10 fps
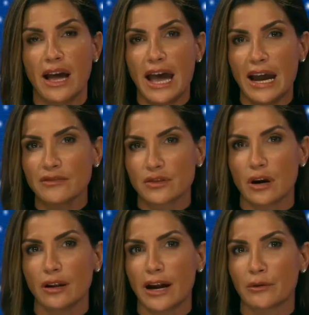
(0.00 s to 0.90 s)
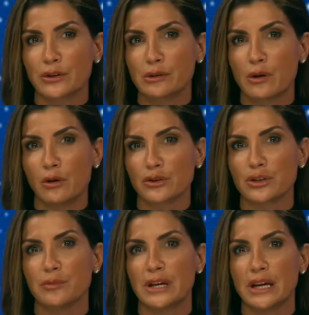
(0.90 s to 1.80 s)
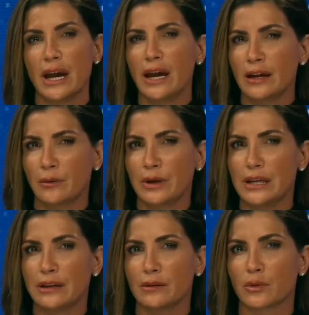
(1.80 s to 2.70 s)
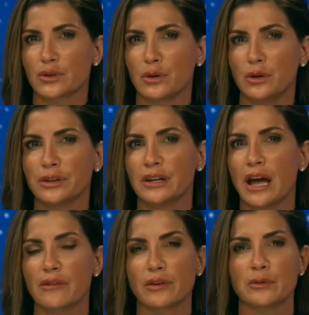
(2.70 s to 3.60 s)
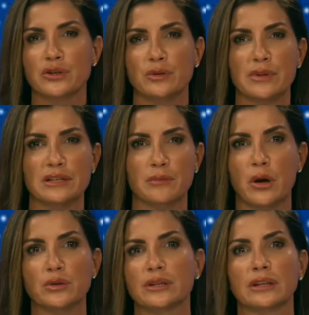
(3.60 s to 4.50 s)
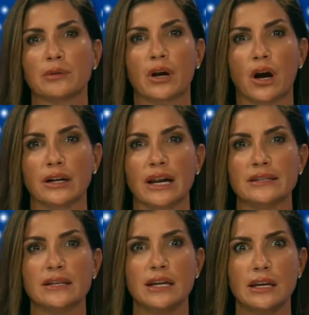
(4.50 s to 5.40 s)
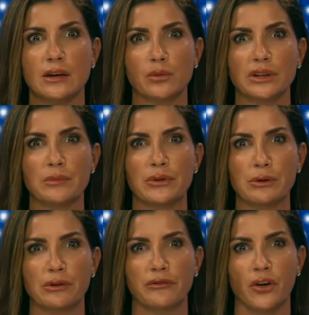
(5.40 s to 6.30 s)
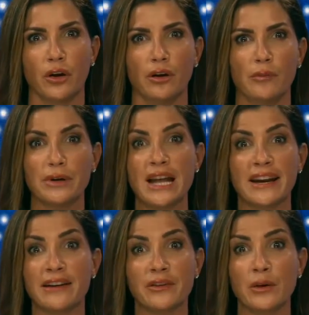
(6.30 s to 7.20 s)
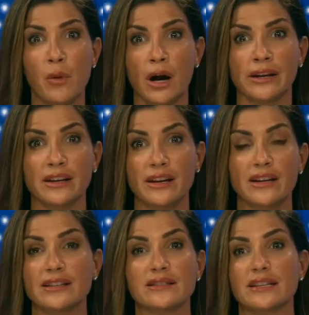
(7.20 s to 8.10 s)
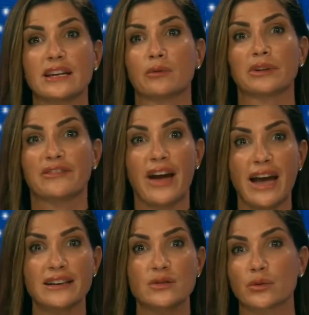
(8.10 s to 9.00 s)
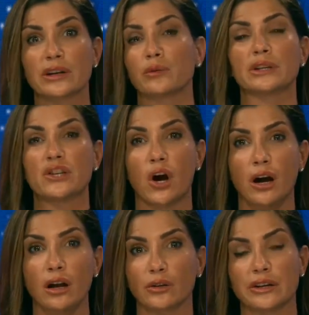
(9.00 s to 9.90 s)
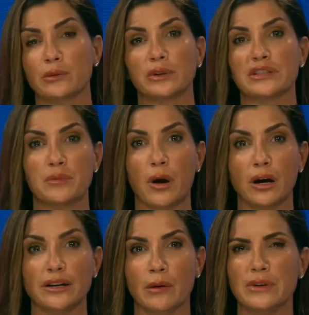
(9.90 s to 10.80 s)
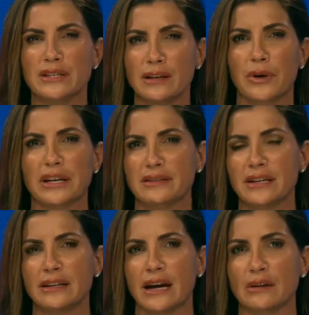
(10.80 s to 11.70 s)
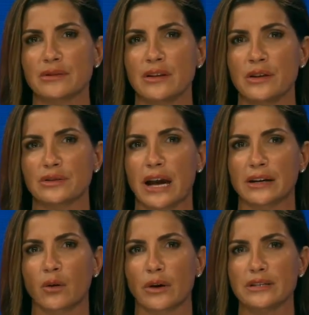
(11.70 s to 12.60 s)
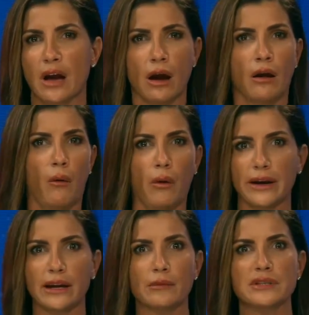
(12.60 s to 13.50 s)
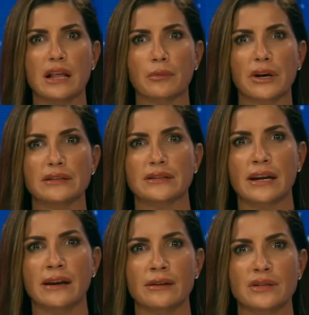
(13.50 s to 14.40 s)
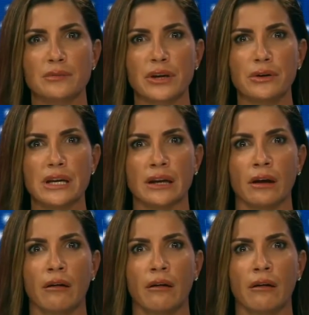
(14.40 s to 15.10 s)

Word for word: After all, our new goal should be equity, we're told, and everyone should be supposedly regarded as equally beautiful. But not everyone is equally fast or equally tall or equally smart, yet we celebrate standouts in those categories. Why can't we celebrate standouts in beauty?